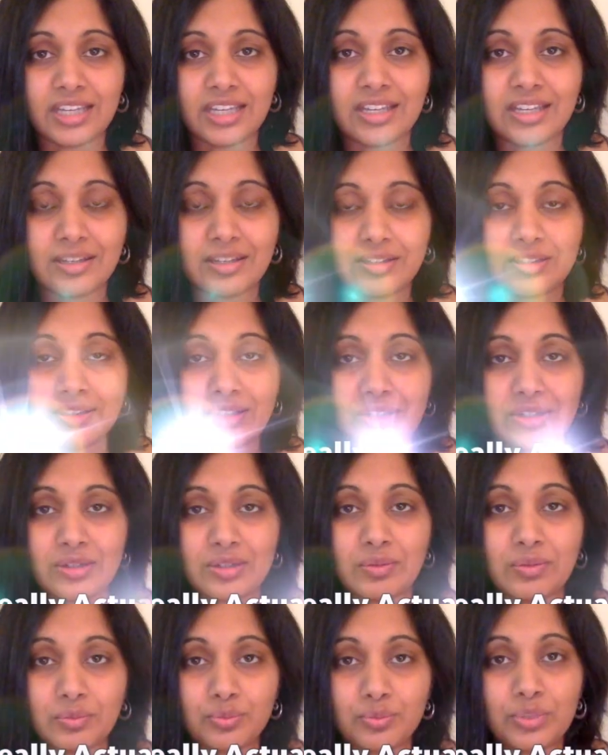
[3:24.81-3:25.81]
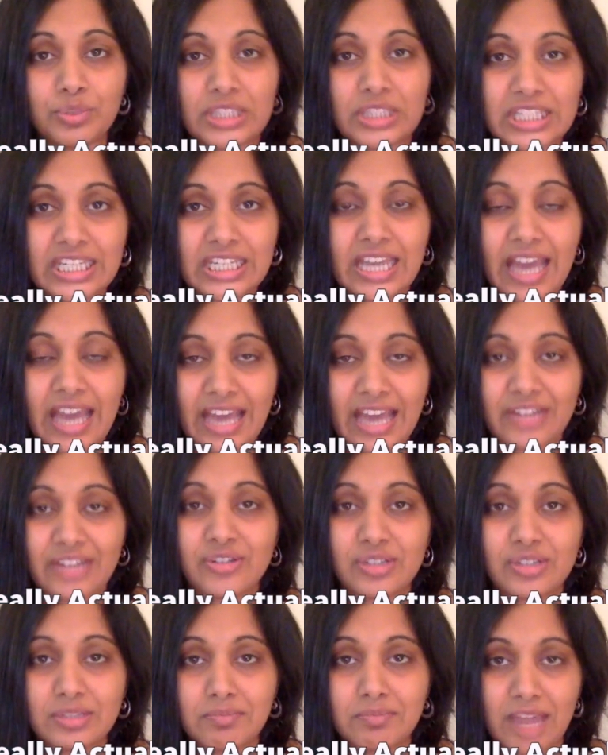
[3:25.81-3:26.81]
Like, it doesn't really
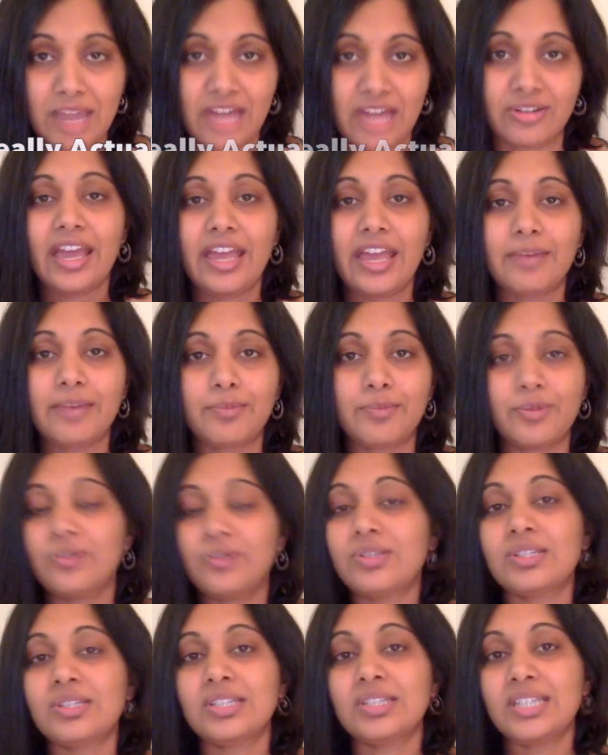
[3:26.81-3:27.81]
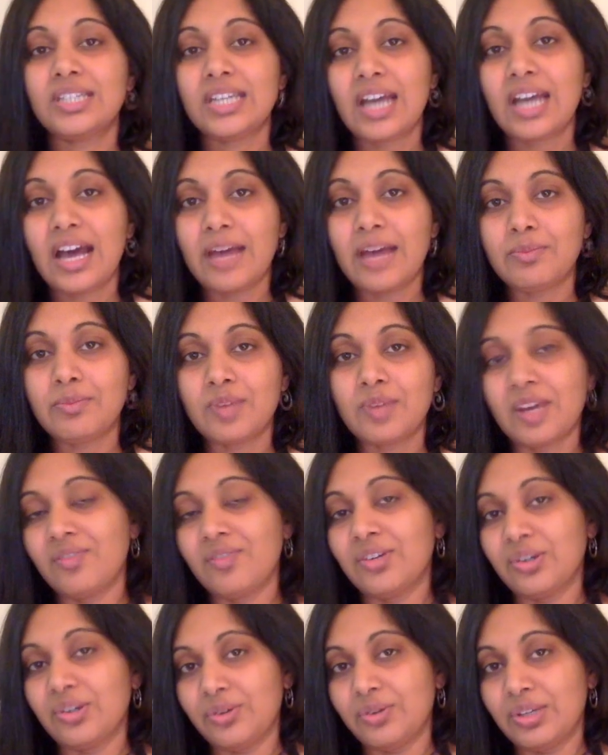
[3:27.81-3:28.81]
actually matter. And personally, I'm
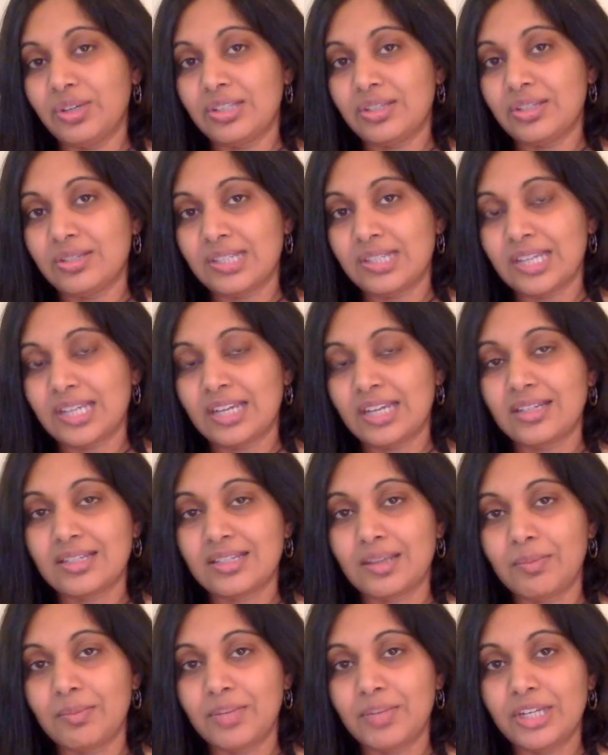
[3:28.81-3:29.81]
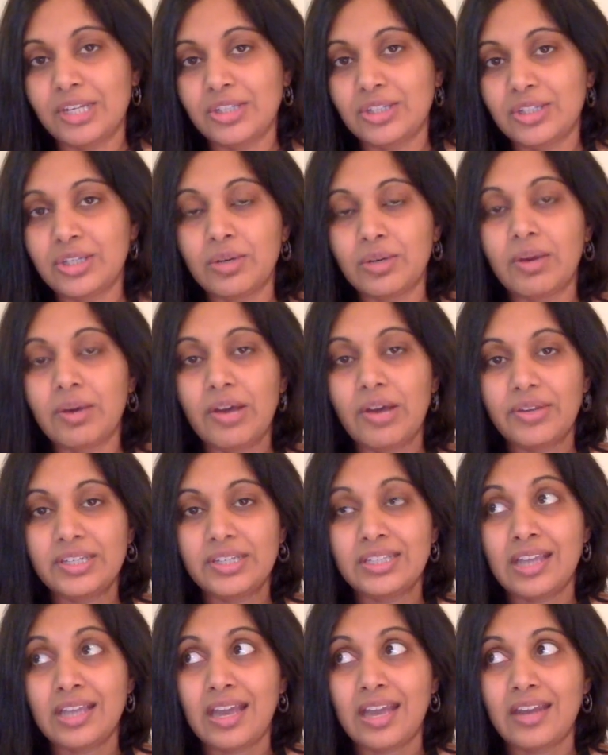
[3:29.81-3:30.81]
never going to say to somebody to go out
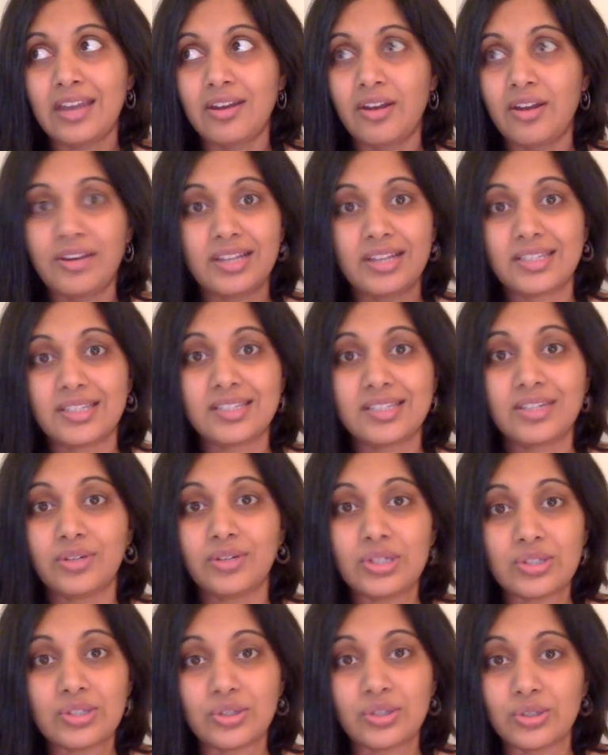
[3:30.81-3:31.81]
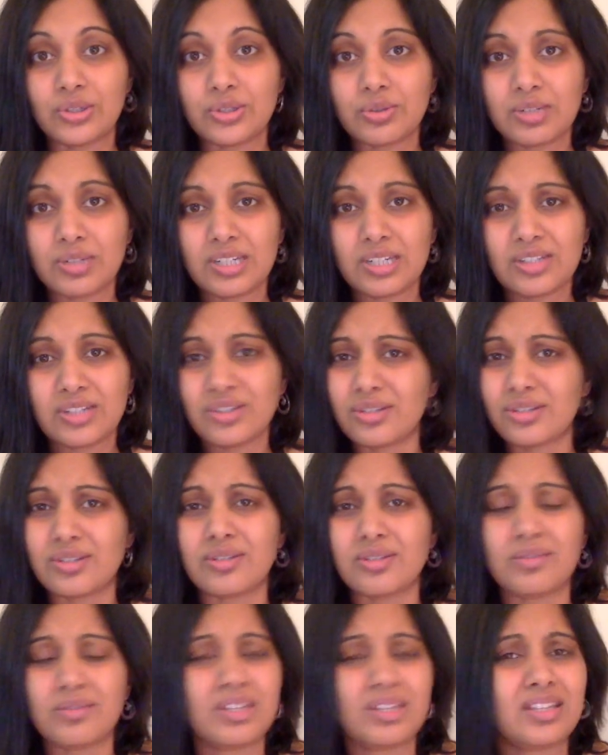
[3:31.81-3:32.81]
and get unnecessary surgery
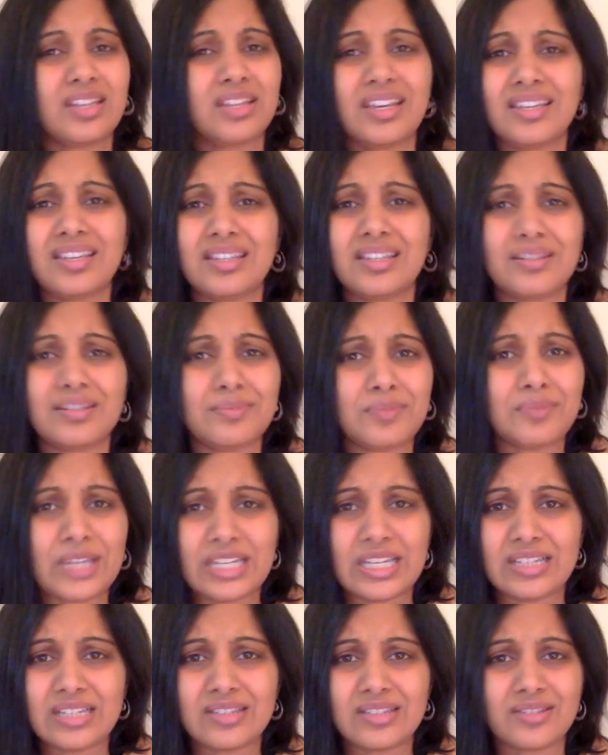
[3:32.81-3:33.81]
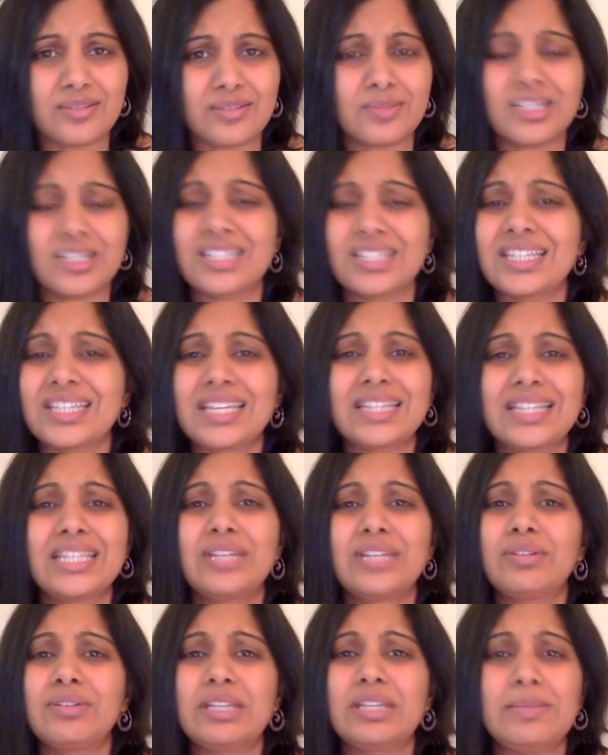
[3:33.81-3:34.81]
just so that they can be circumcised. Like, it
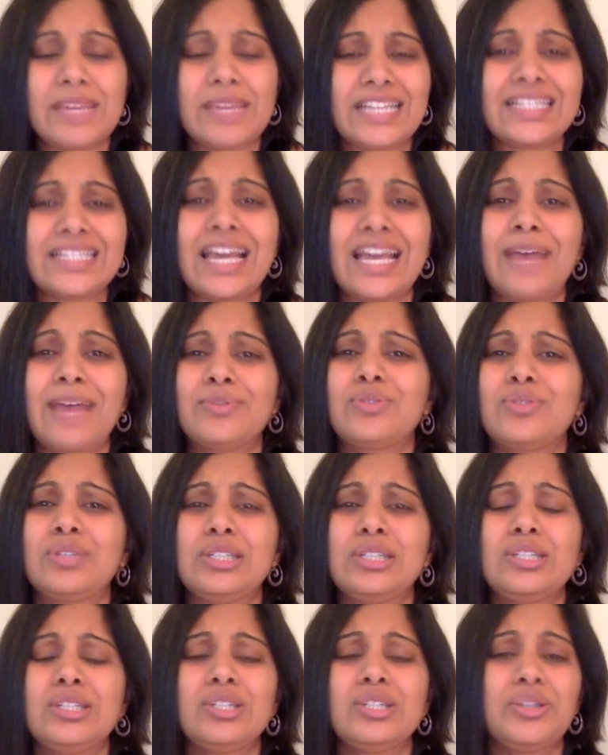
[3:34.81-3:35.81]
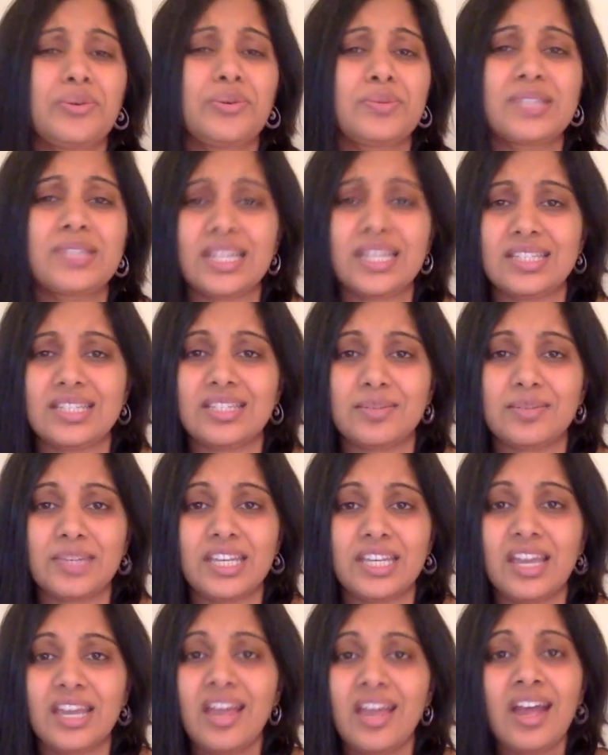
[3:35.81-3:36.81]
literally makes absolutely no sense to
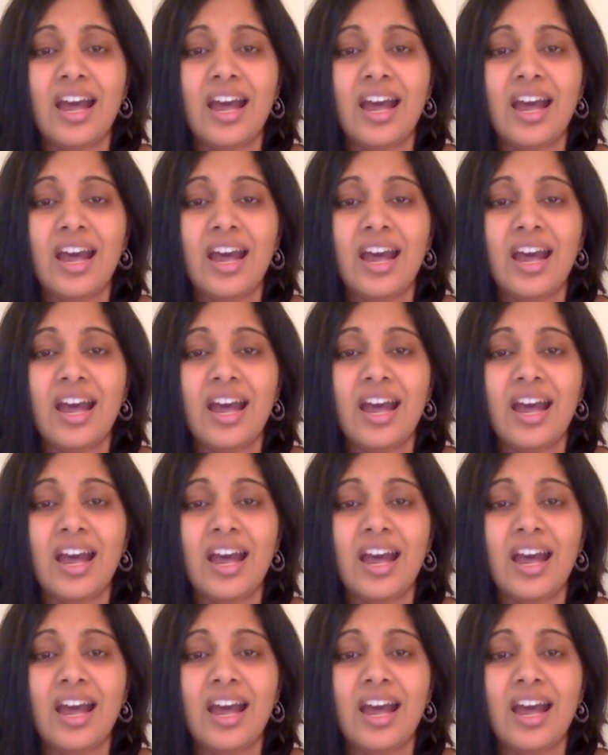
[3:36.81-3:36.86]
me.